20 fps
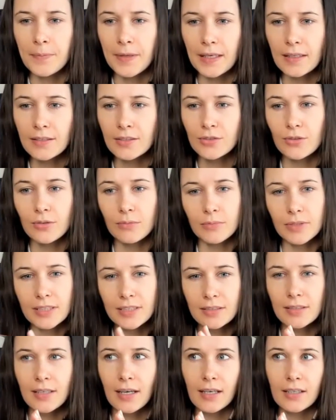yeah so
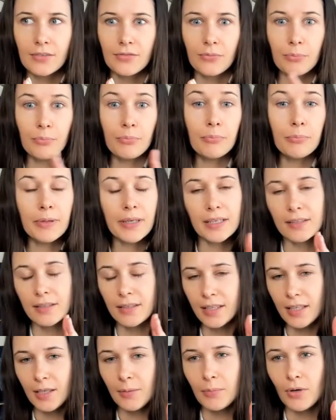this is kind of big
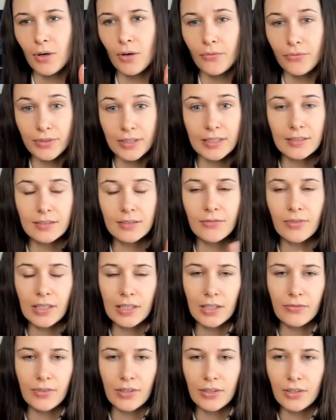theme of this
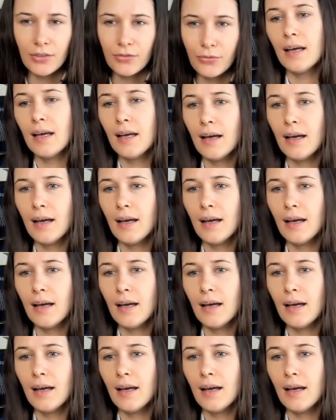2020